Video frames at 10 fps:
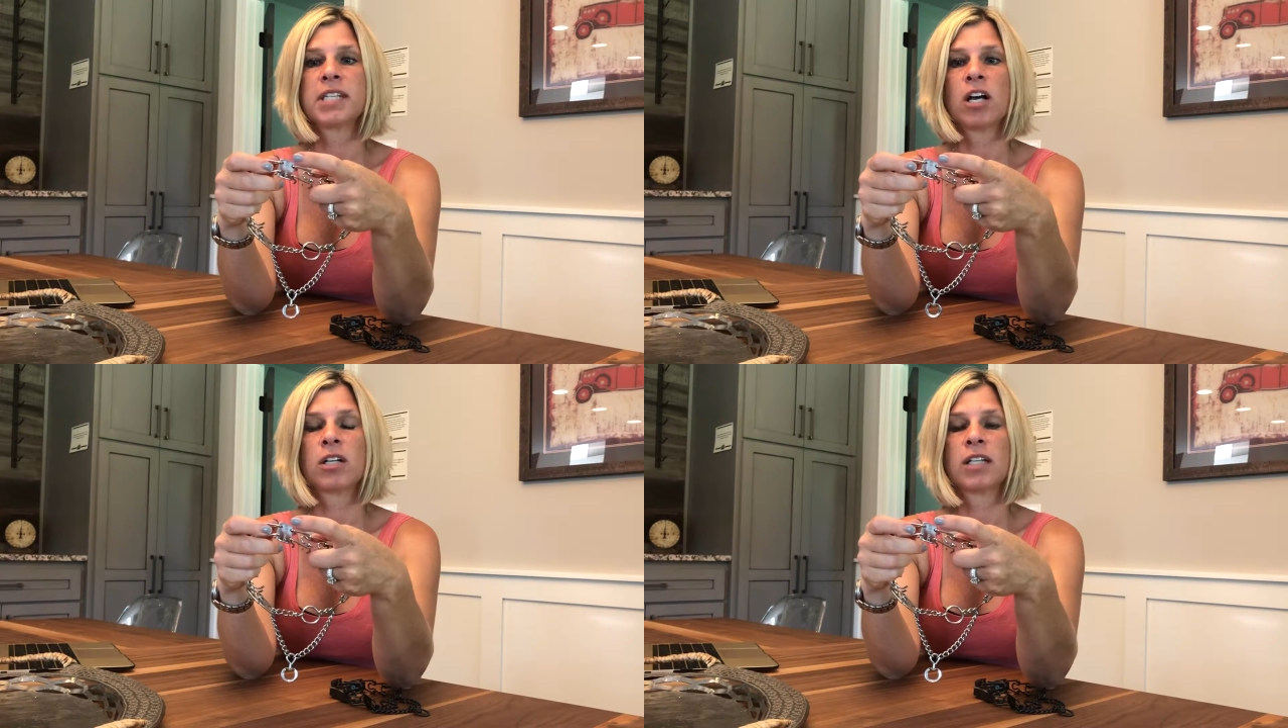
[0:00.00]

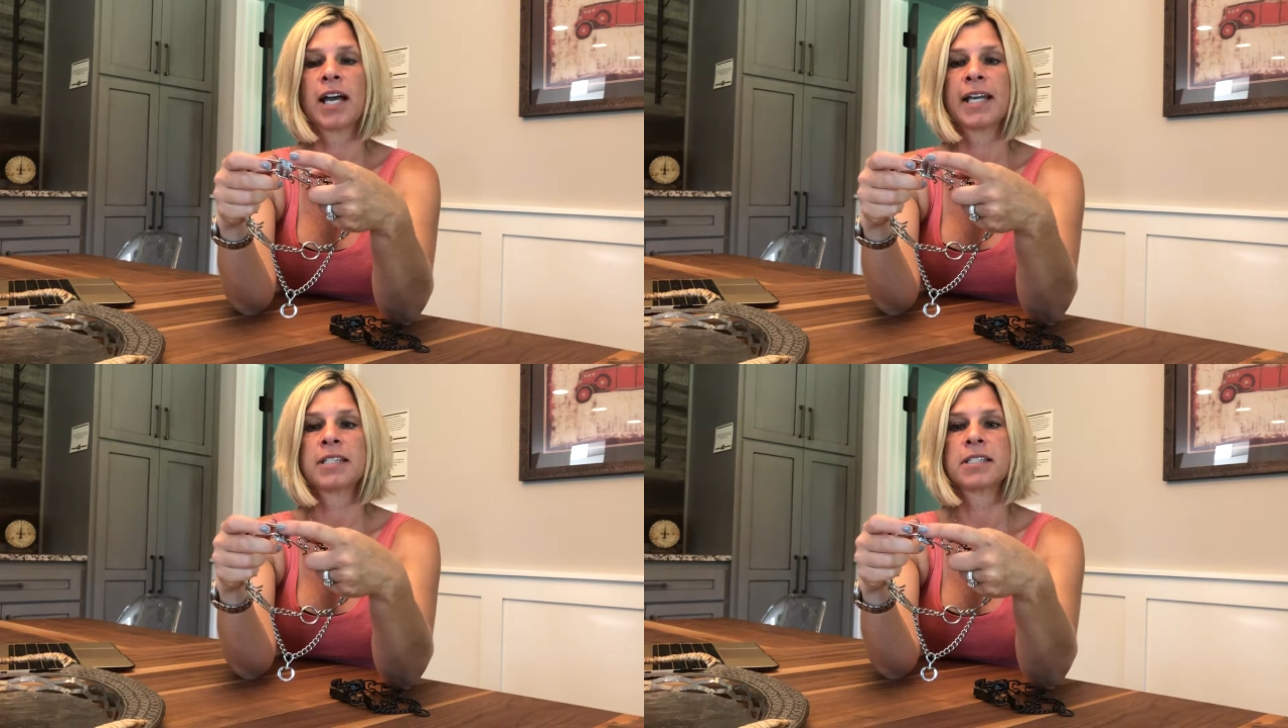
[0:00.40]
tell
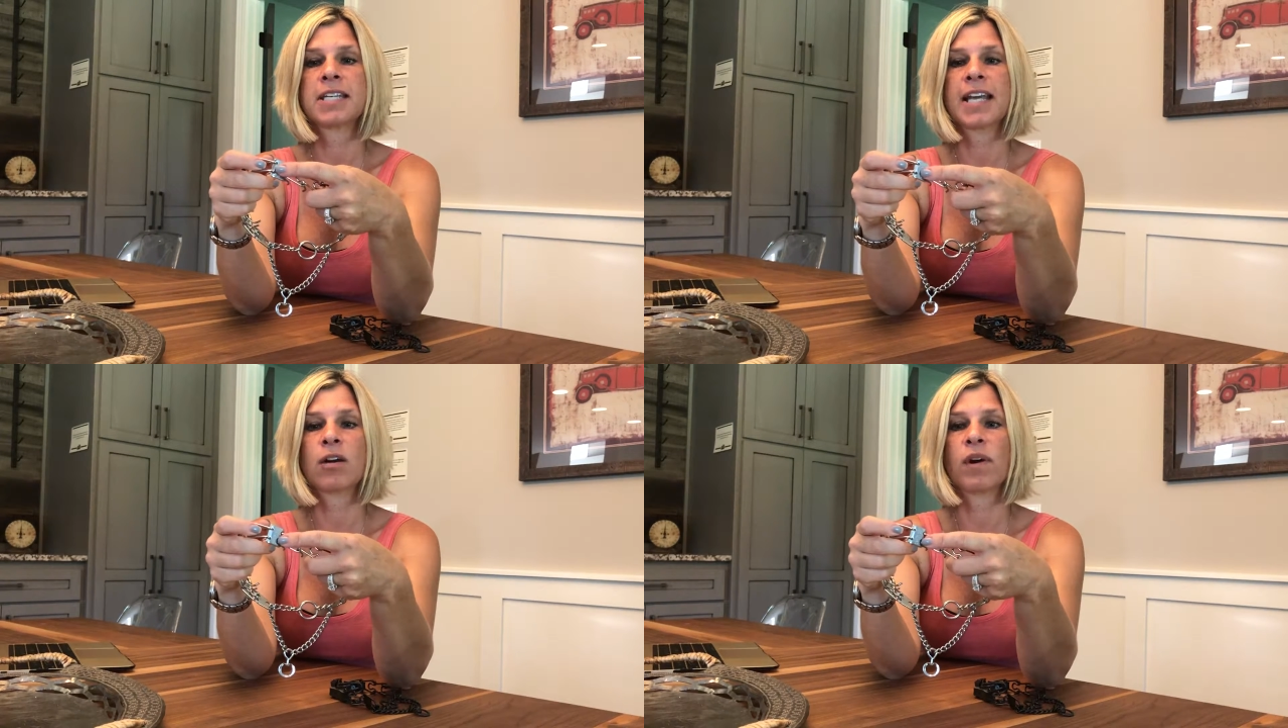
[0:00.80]
clients to
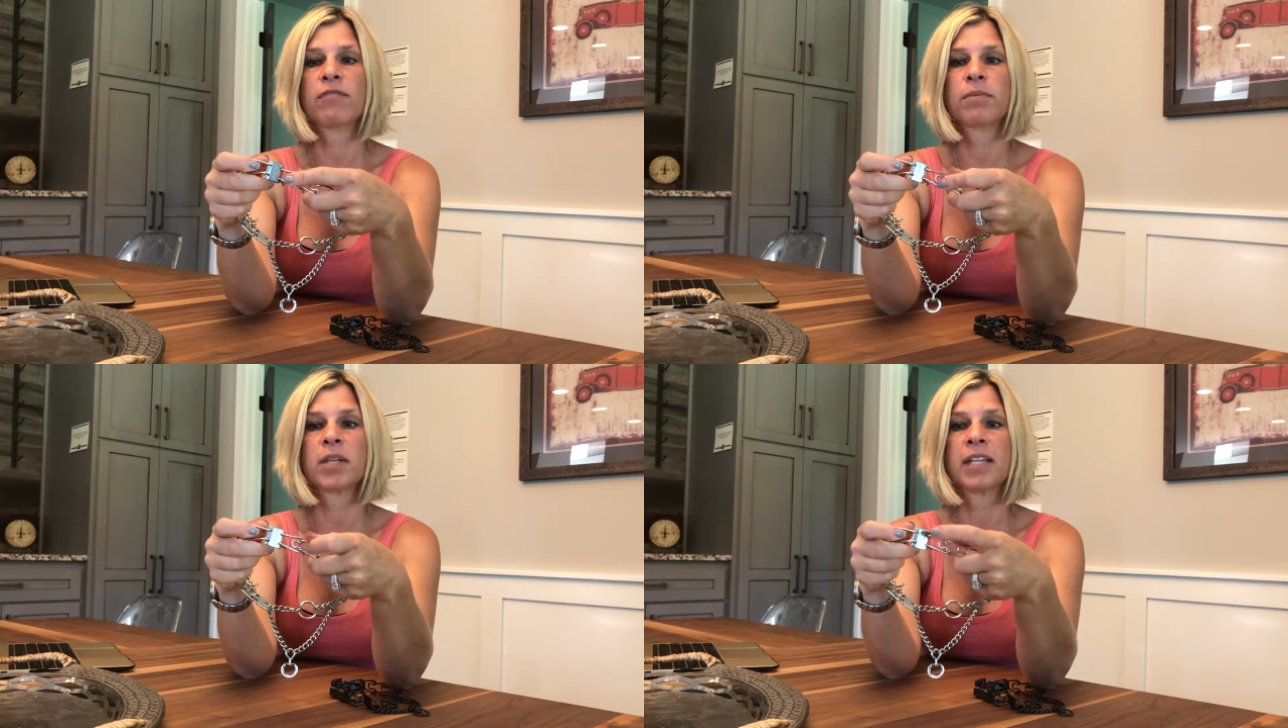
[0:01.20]
take away
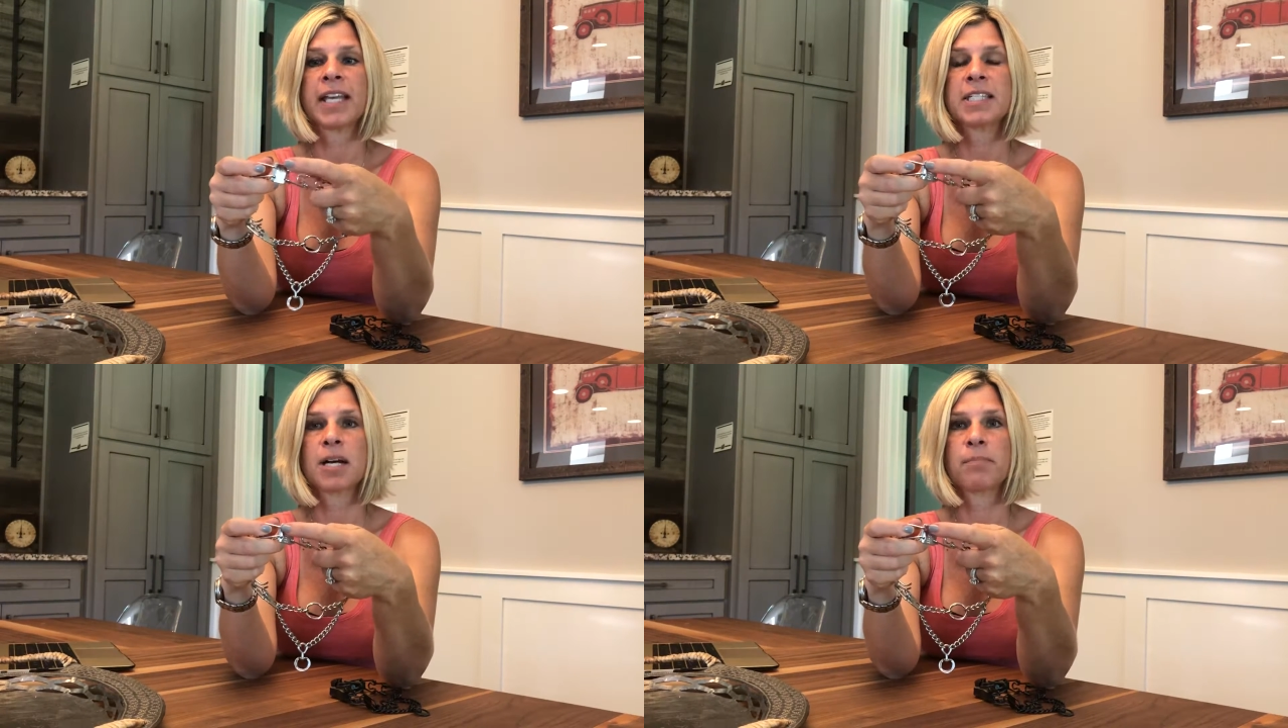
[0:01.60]
from the
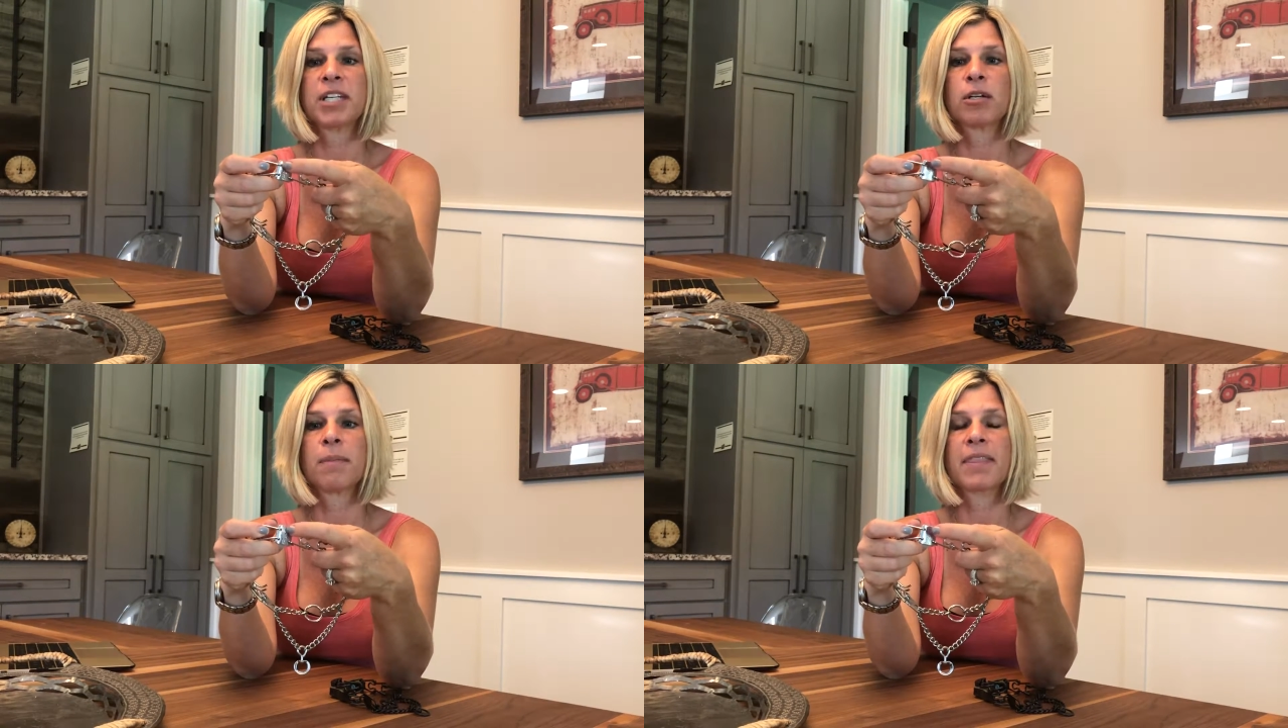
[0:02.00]
links up
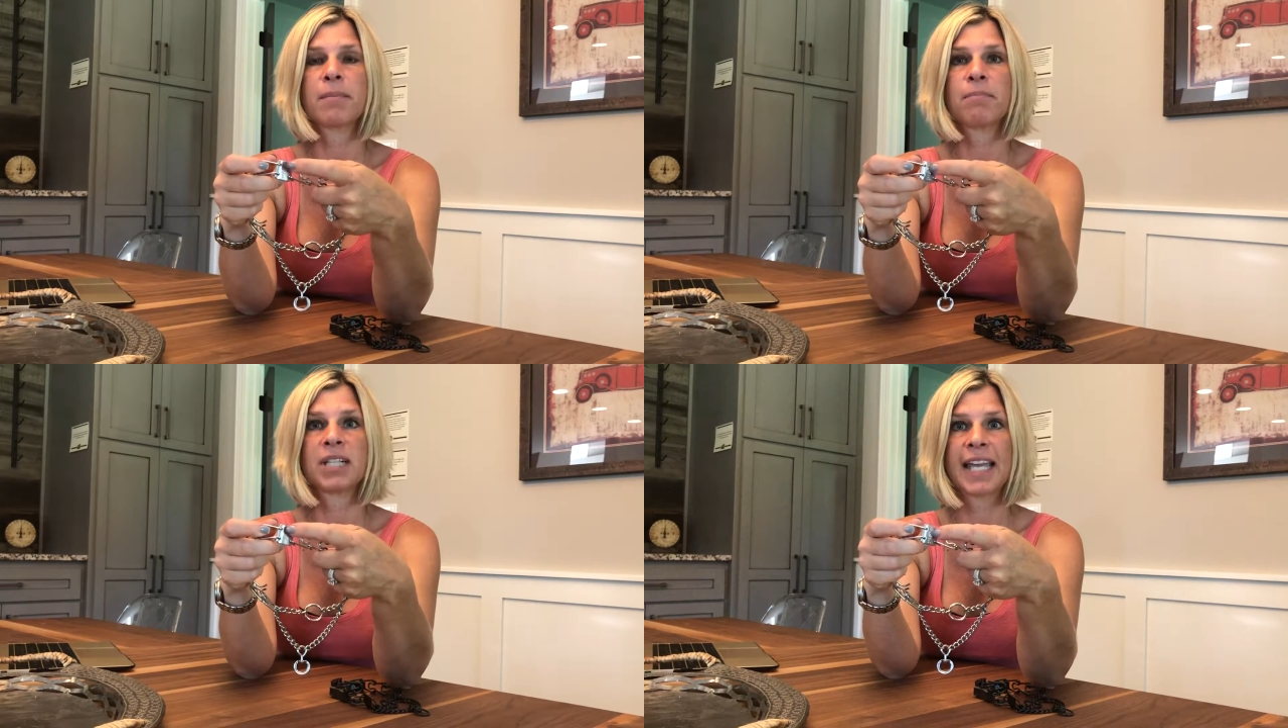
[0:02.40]
here by the
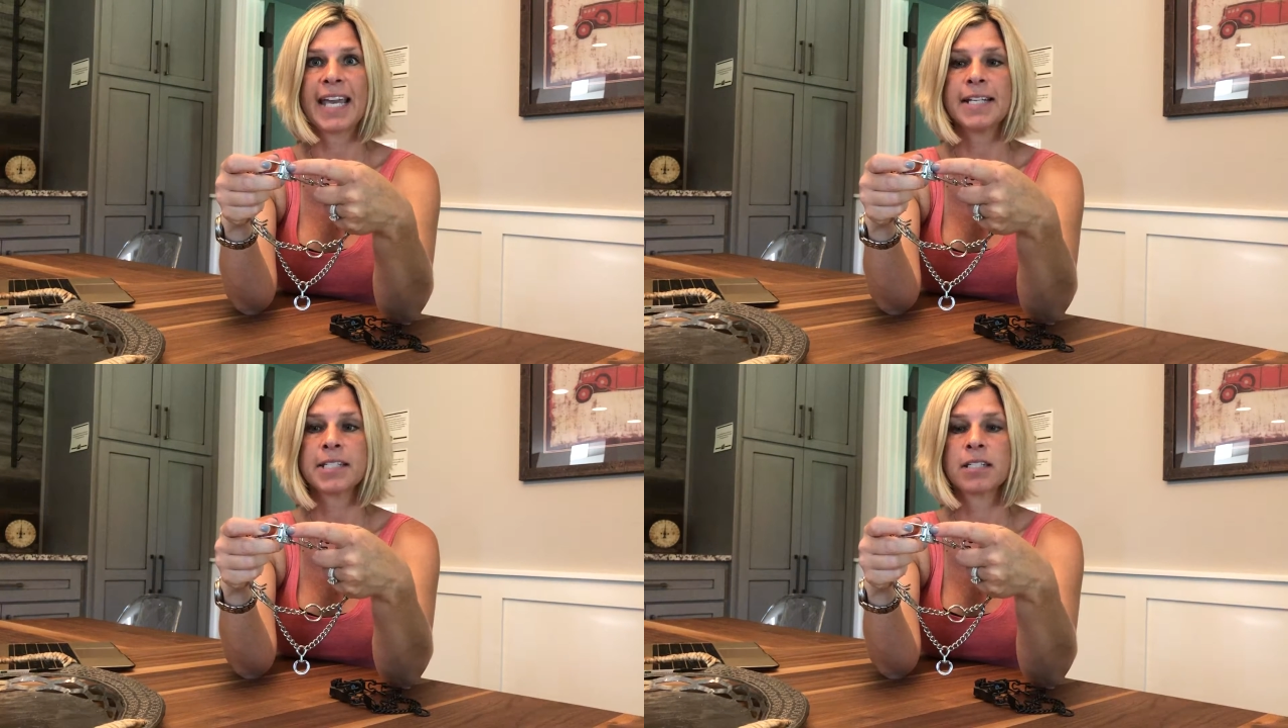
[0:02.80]

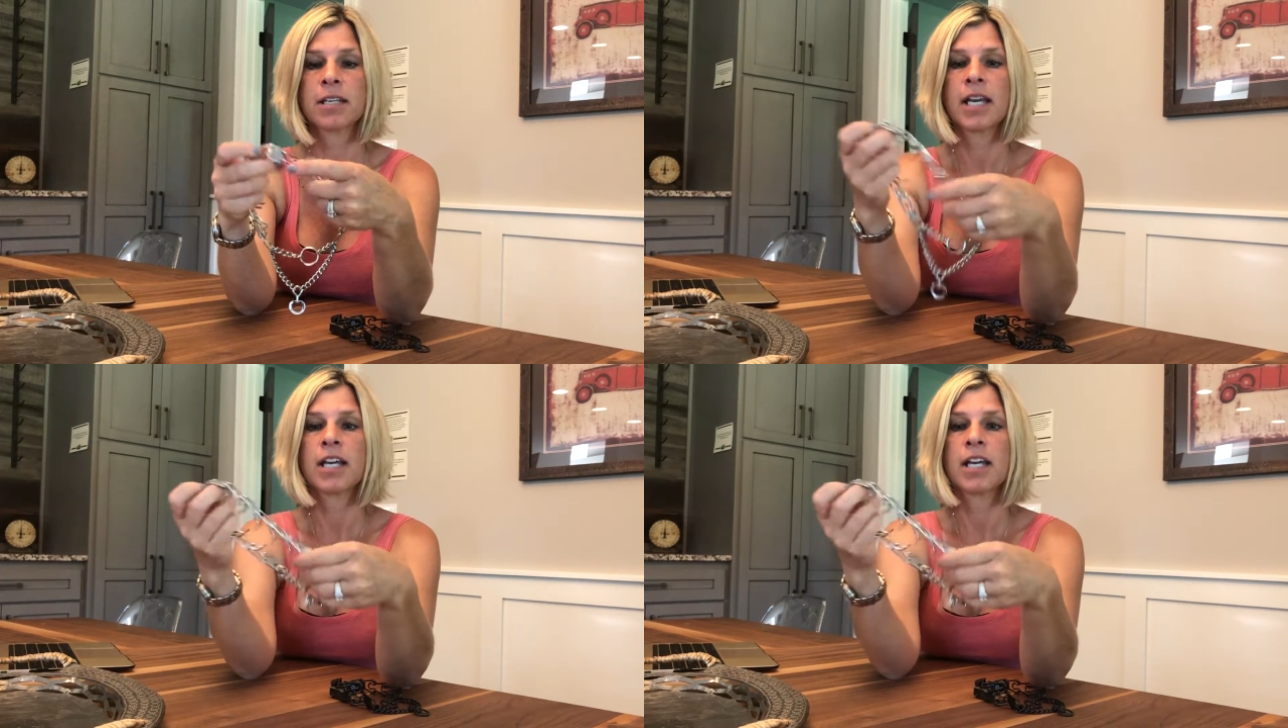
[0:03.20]
plate.